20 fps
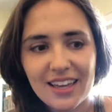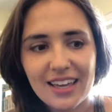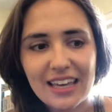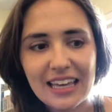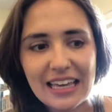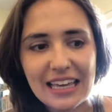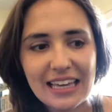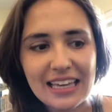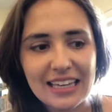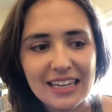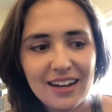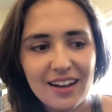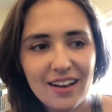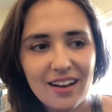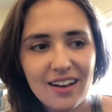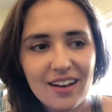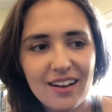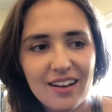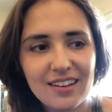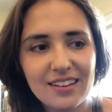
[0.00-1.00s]
it
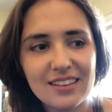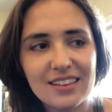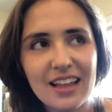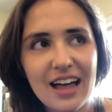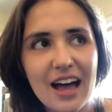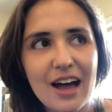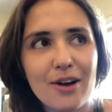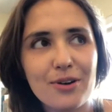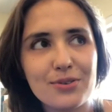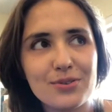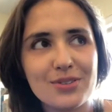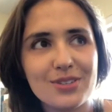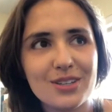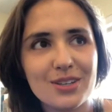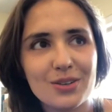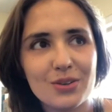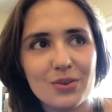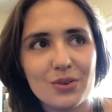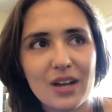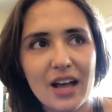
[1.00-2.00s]
allows
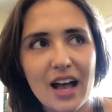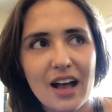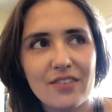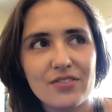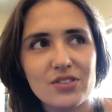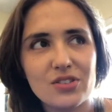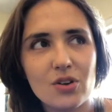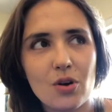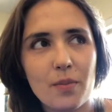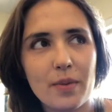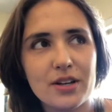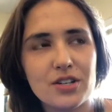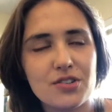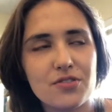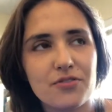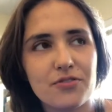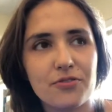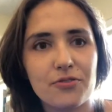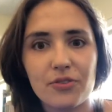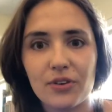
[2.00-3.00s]
you to have so much
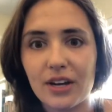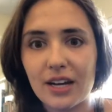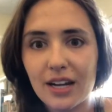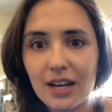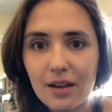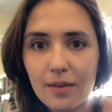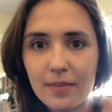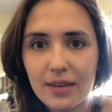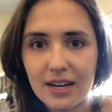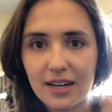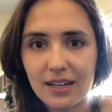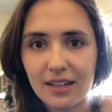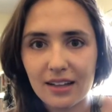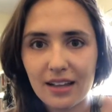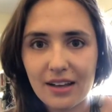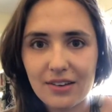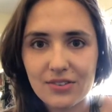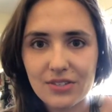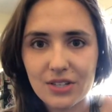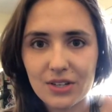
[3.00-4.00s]
freedom, and it
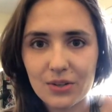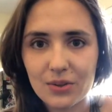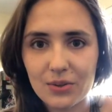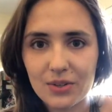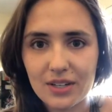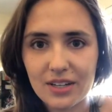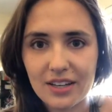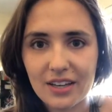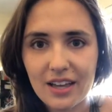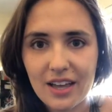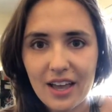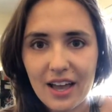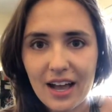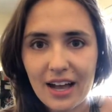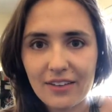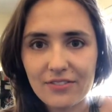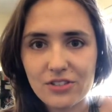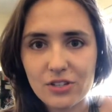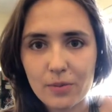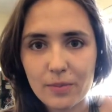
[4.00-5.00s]
allows you to
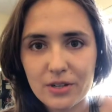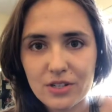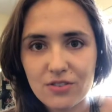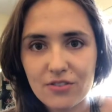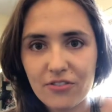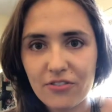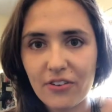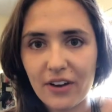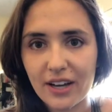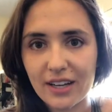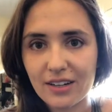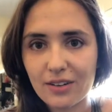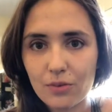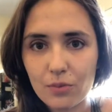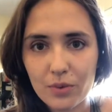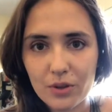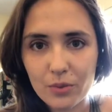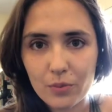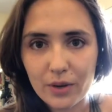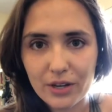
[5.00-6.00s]
have so much fun
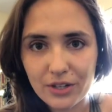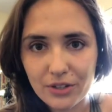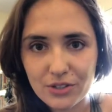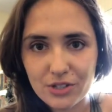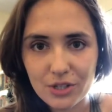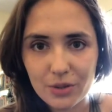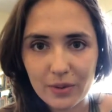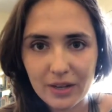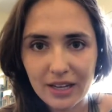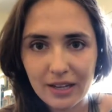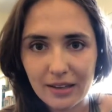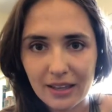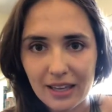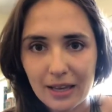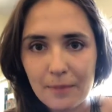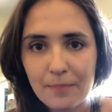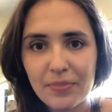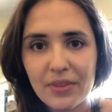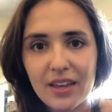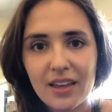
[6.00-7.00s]
with what you're doing.
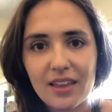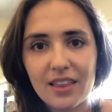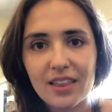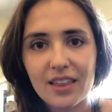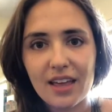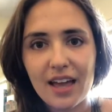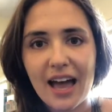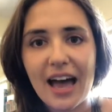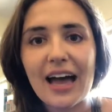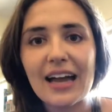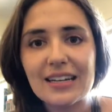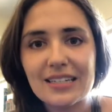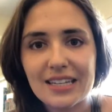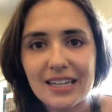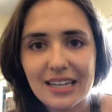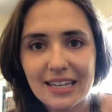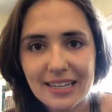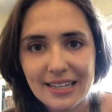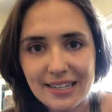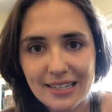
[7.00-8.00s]
Like,
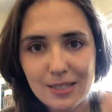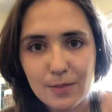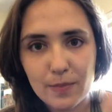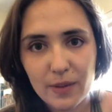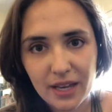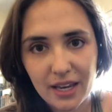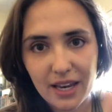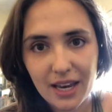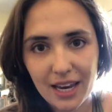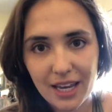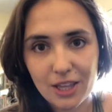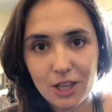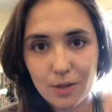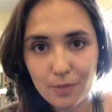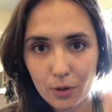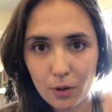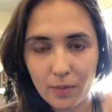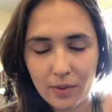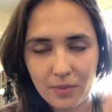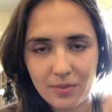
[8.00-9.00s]
acting is being in the
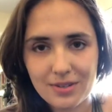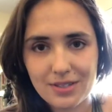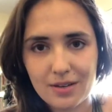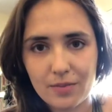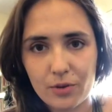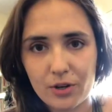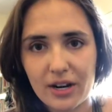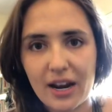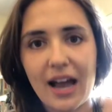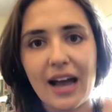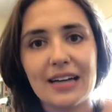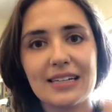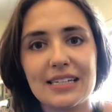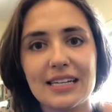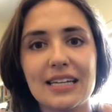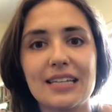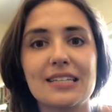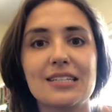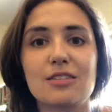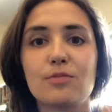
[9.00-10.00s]
moment with someone.
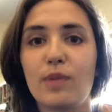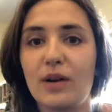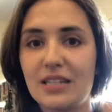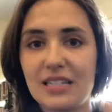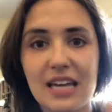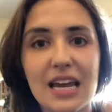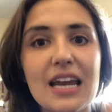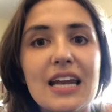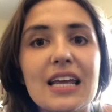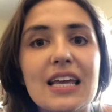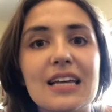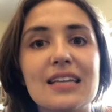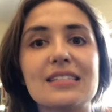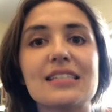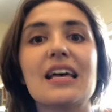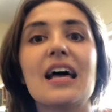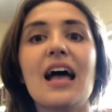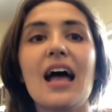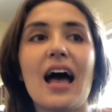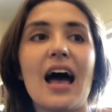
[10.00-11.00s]
Acting is spontaneous.
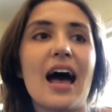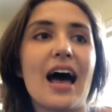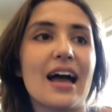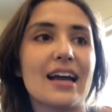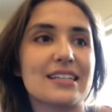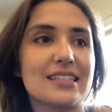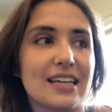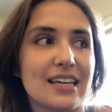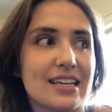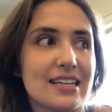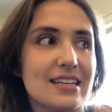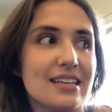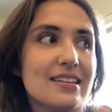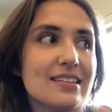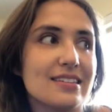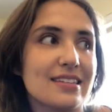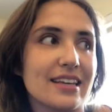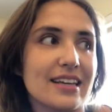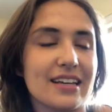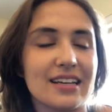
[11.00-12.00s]
Acting
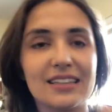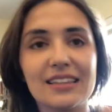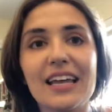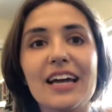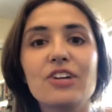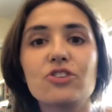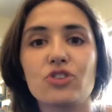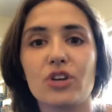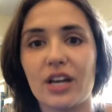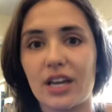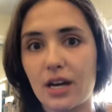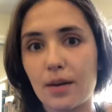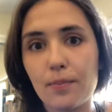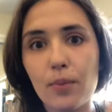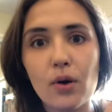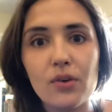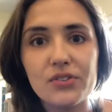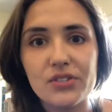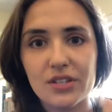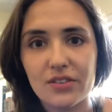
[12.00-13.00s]
is like electric and
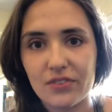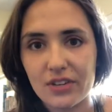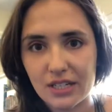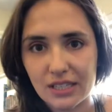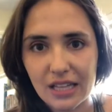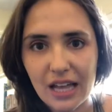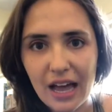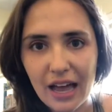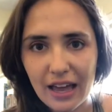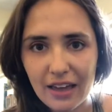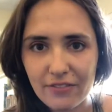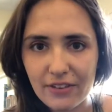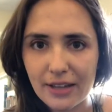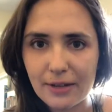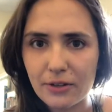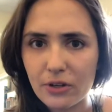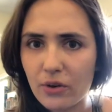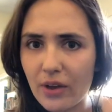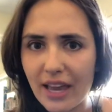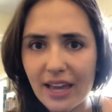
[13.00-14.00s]
impulsive and alive,
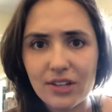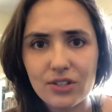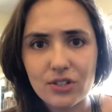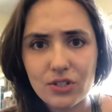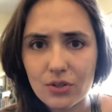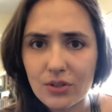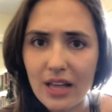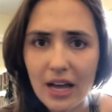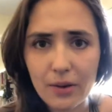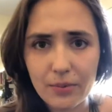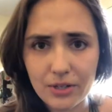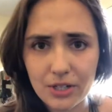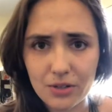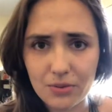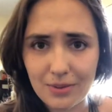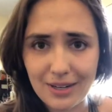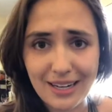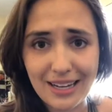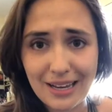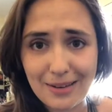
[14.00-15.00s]
and you can't do that when you're
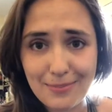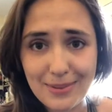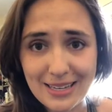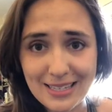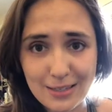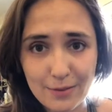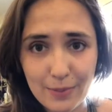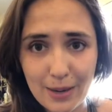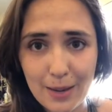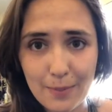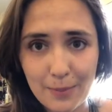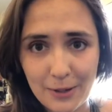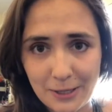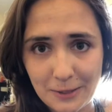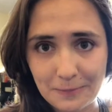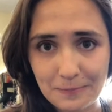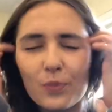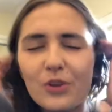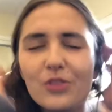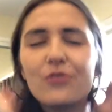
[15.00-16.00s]
reading a piece of
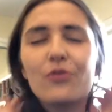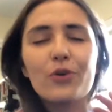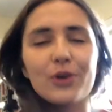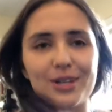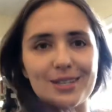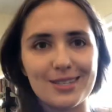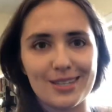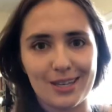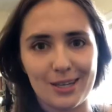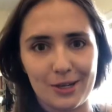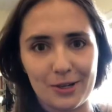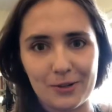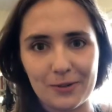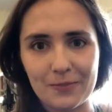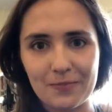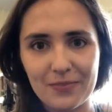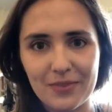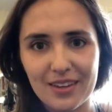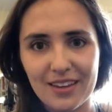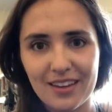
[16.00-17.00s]
paper. With VoiceQ,
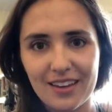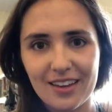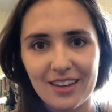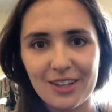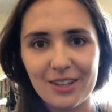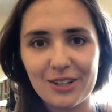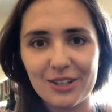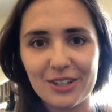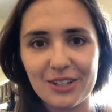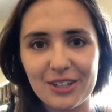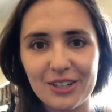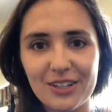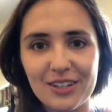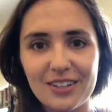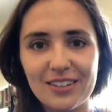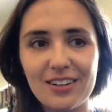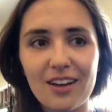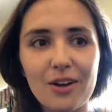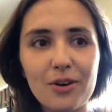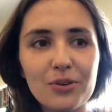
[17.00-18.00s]
you're
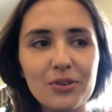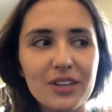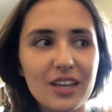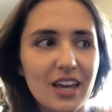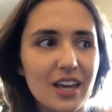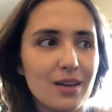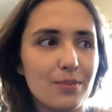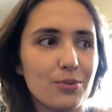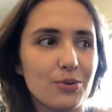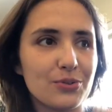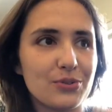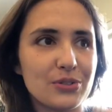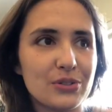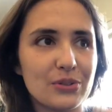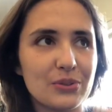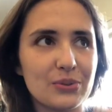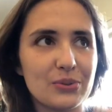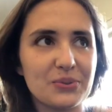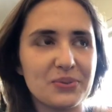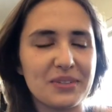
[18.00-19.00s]
not only able
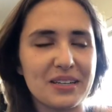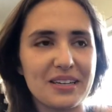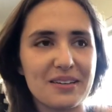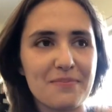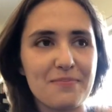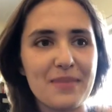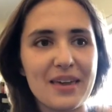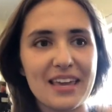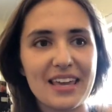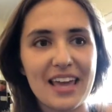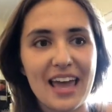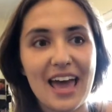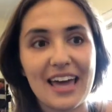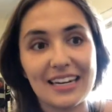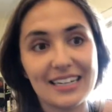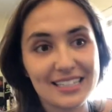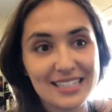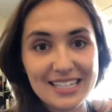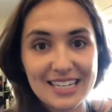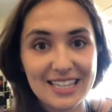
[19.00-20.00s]
to like make
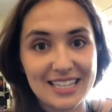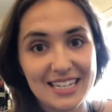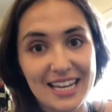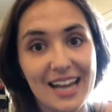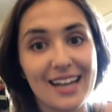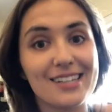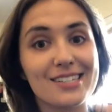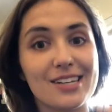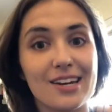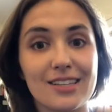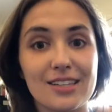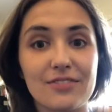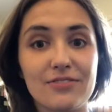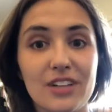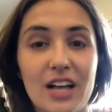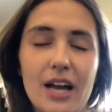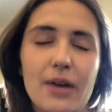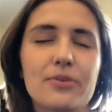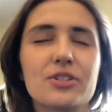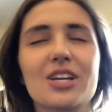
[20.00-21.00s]
edits to the text on the
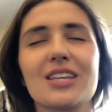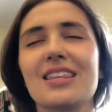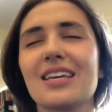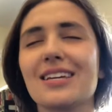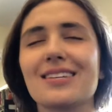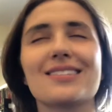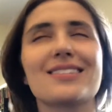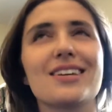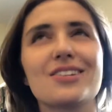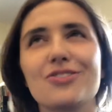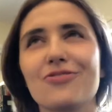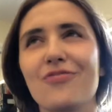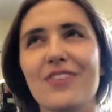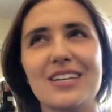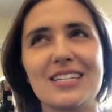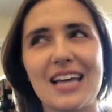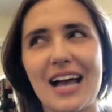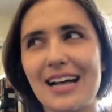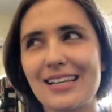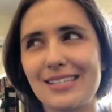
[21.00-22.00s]
fly, which I think is such a
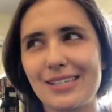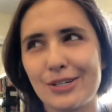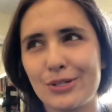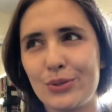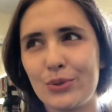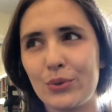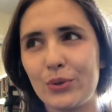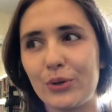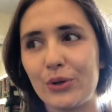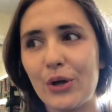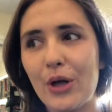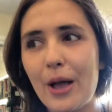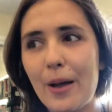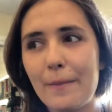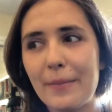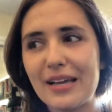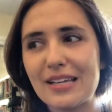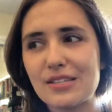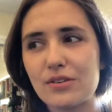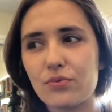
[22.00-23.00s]
fantastic tool
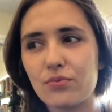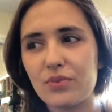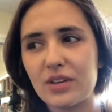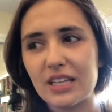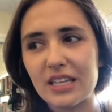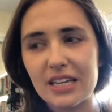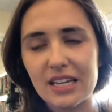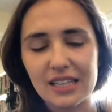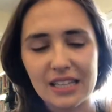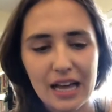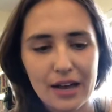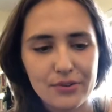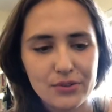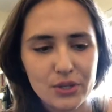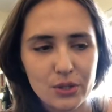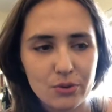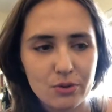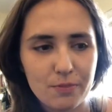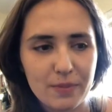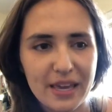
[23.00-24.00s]
because it really allows
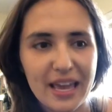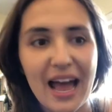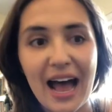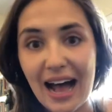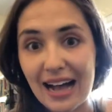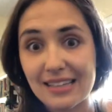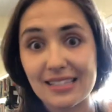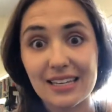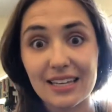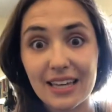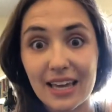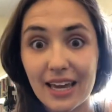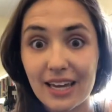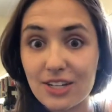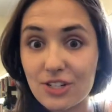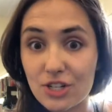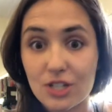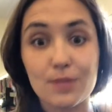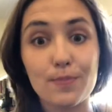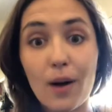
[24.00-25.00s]
you to be as
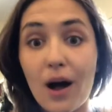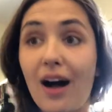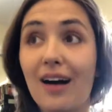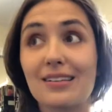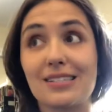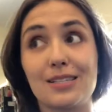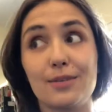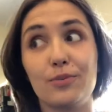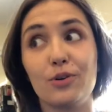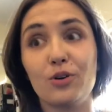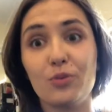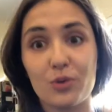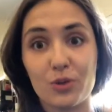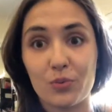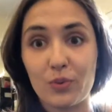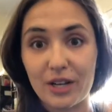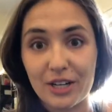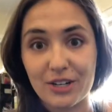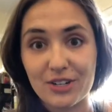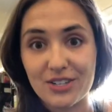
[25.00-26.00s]
engaged as possible with
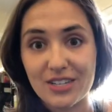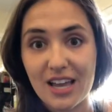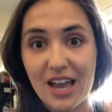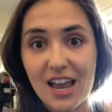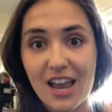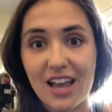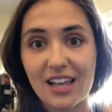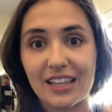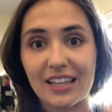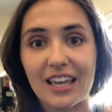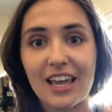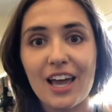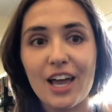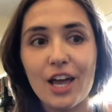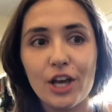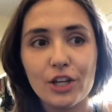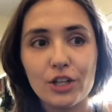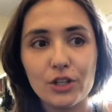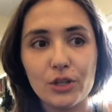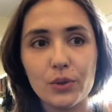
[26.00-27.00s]
what you're saying. Like,
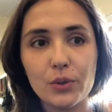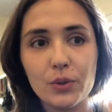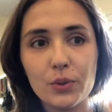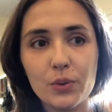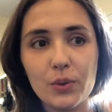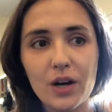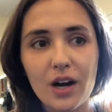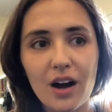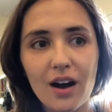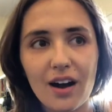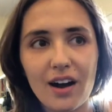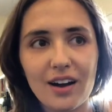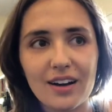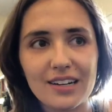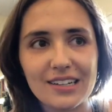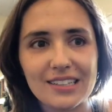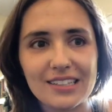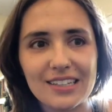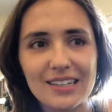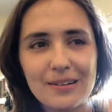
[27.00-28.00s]
you
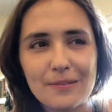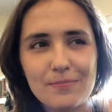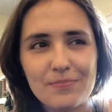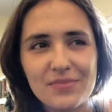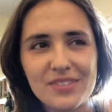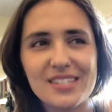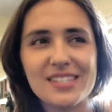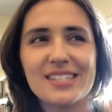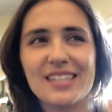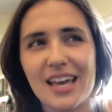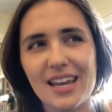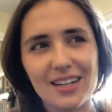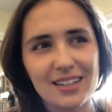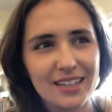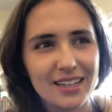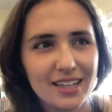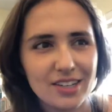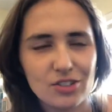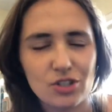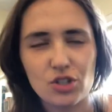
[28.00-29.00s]
aren't
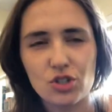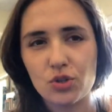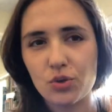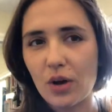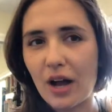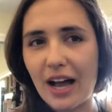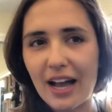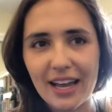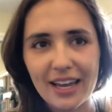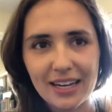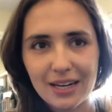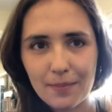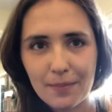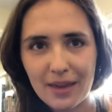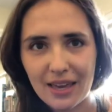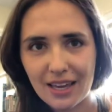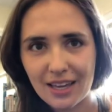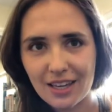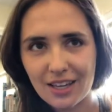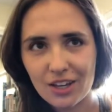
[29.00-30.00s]
settling to try to
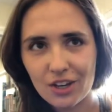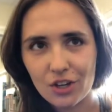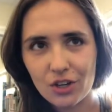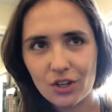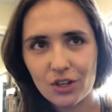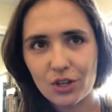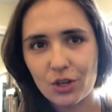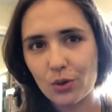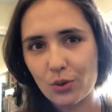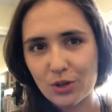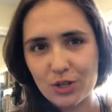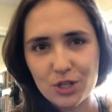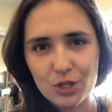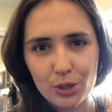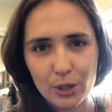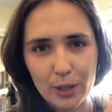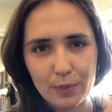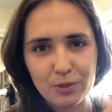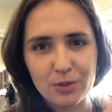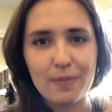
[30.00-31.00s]
make your
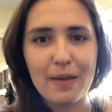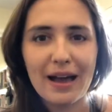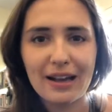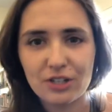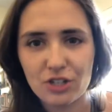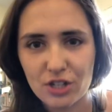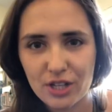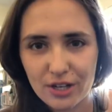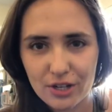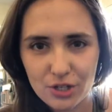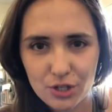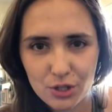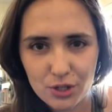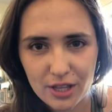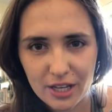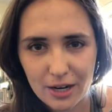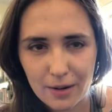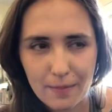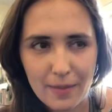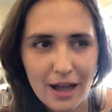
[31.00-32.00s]
script match
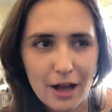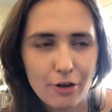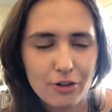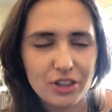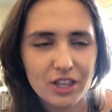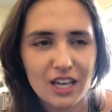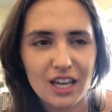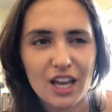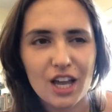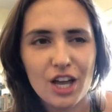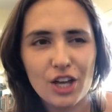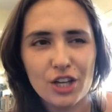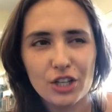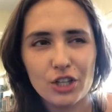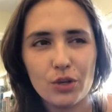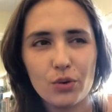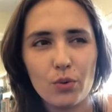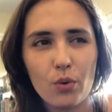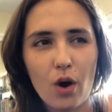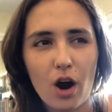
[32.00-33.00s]
their mouth. Like,
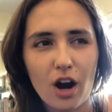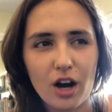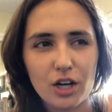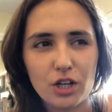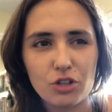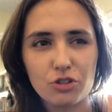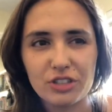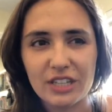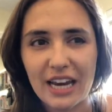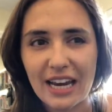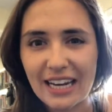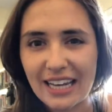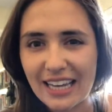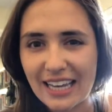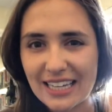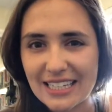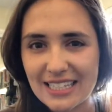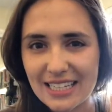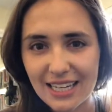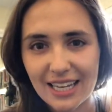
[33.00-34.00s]
you are creating
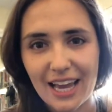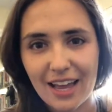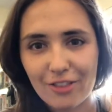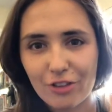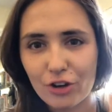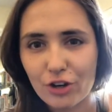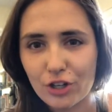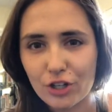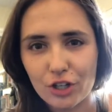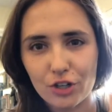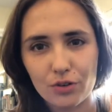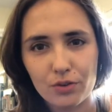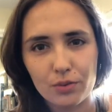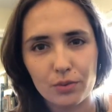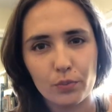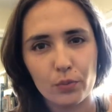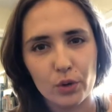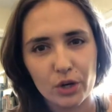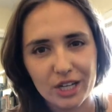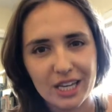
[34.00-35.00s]
it together and you're
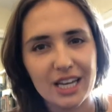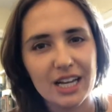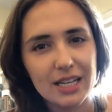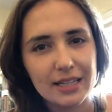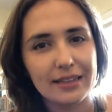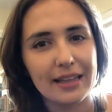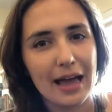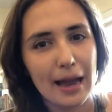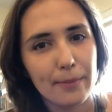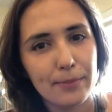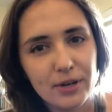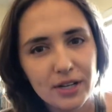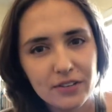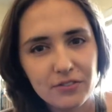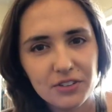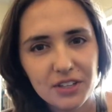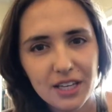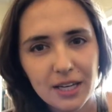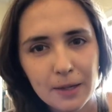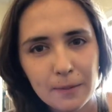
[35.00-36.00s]
working
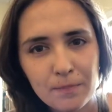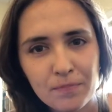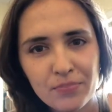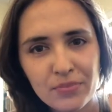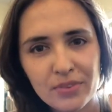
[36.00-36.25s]
collaboratively.